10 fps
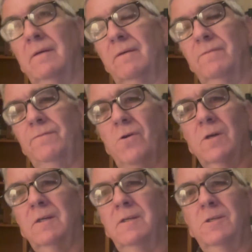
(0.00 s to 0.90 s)

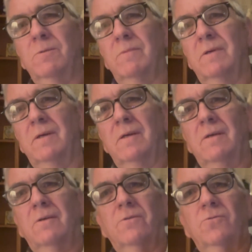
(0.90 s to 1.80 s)
volcanism
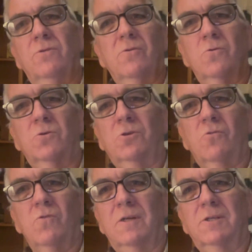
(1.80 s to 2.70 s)
through the Earth's
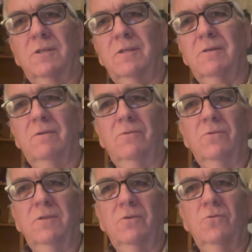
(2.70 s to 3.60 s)
crusts
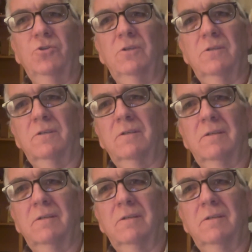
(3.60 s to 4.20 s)
or the oceans.